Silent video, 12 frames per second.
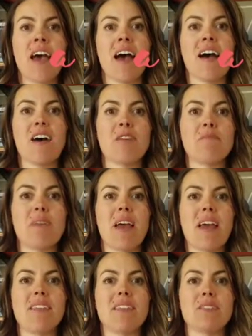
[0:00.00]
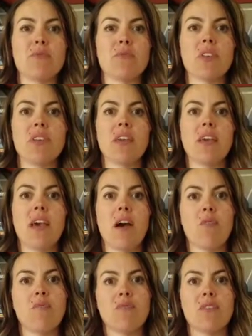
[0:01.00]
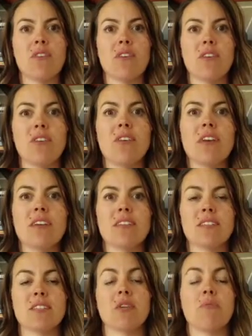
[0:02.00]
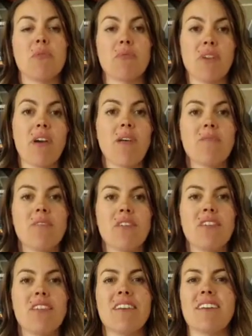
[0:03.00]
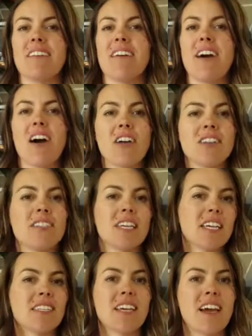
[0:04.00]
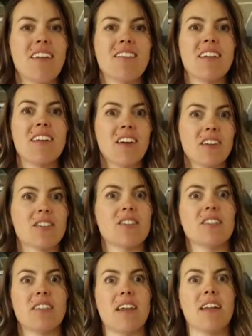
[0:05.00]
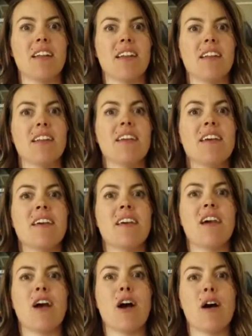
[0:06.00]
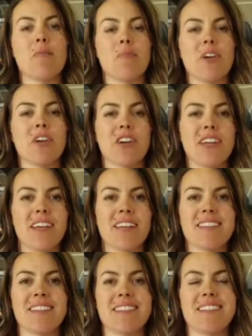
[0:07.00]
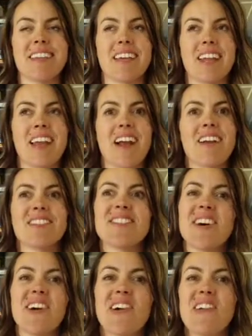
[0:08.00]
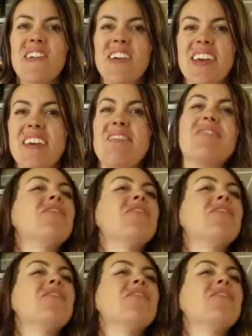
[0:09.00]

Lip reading: and it's really helpful. This is going to be really helpful in digging down and understanding ingredients in skincare. So if